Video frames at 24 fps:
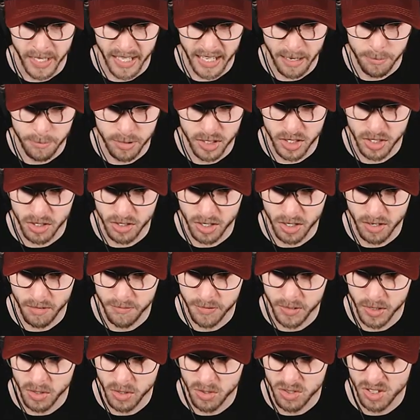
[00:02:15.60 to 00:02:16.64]
Like, I'm still
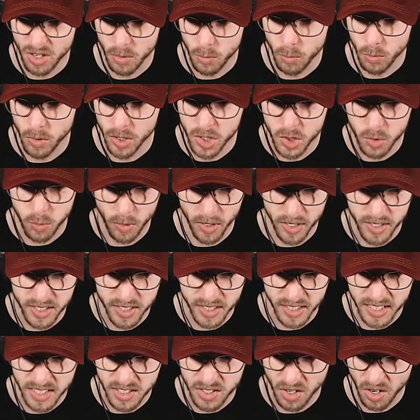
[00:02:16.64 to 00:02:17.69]
confused on which ones
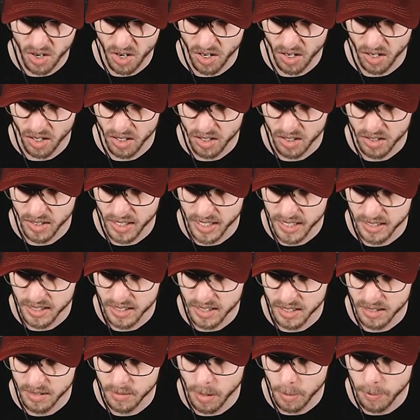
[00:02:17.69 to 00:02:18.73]
these are. Like,
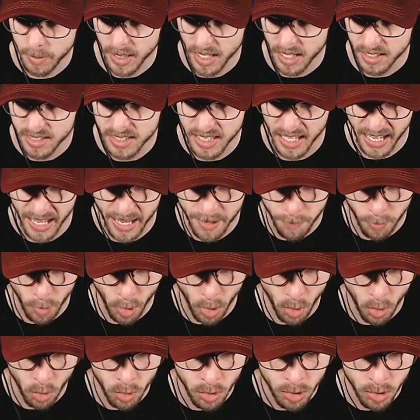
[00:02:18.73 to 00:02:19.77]
maybe that's the
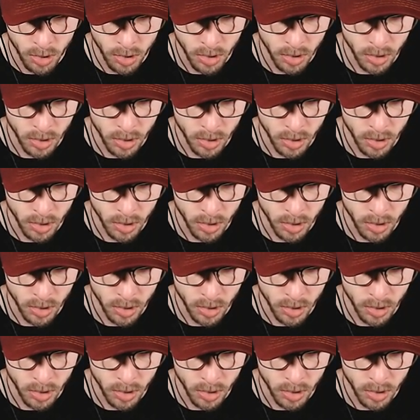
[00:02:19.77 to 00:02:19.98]
hippo.